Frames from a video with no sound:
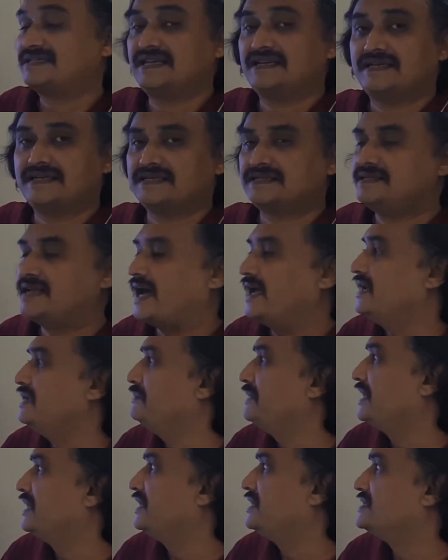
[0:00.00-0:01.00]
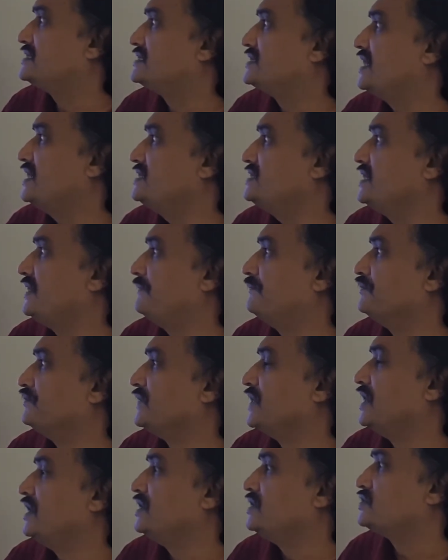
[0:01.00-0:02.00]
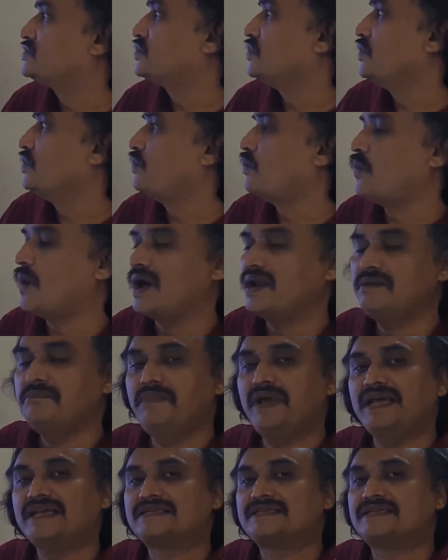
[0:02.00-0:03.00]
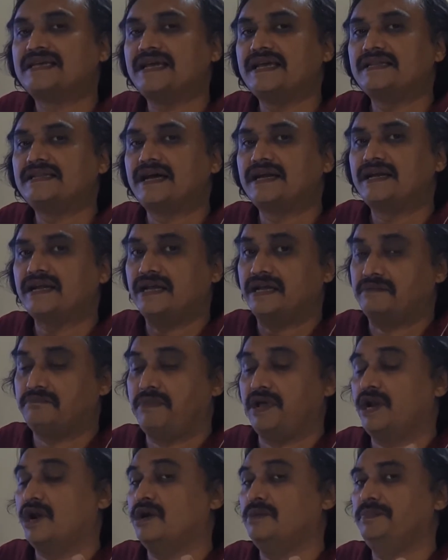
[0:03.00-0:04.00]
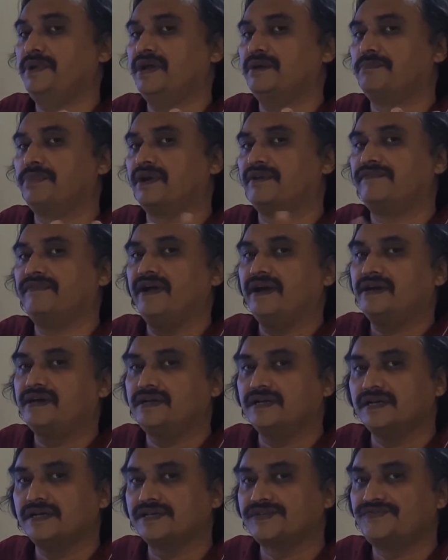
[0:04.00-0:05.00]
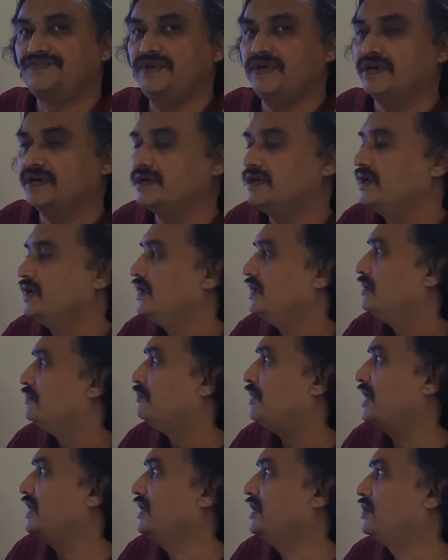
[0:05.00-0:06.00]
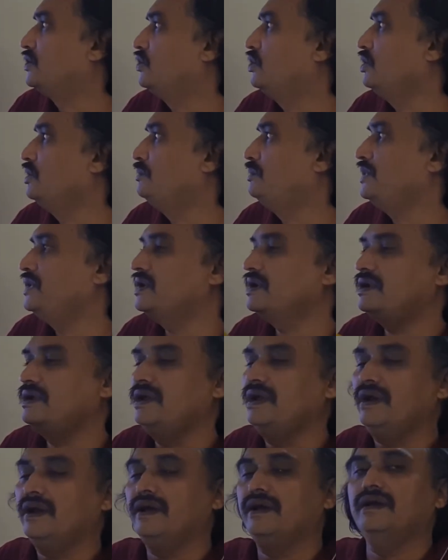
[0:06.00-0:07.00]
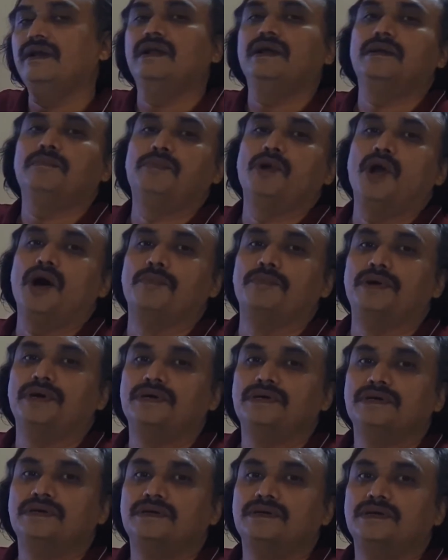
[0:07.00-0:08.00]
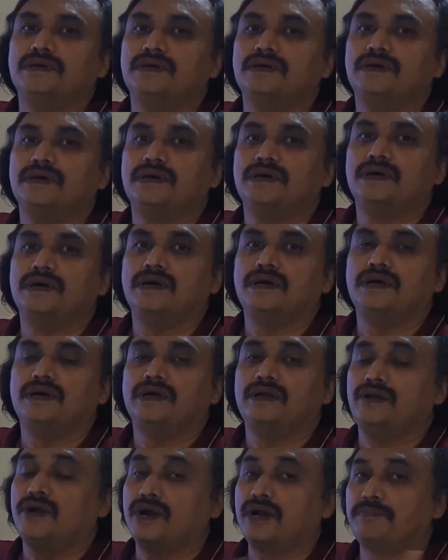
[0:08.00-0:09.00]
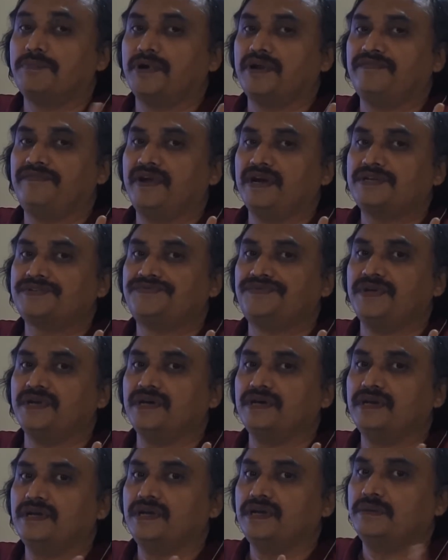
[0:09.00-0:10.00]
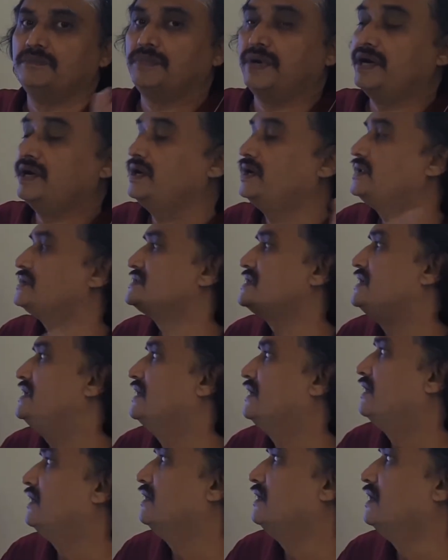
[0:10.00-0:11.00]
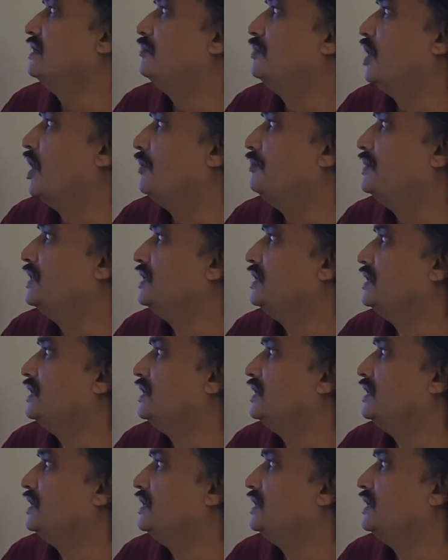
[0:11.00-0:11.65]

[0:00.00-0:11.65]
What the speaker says: it is dynamic, it is changing. So one may say that it may not be a perfect sphere, but it could be an irregular blob. Not a perfect sphere, but it is an irregular blob.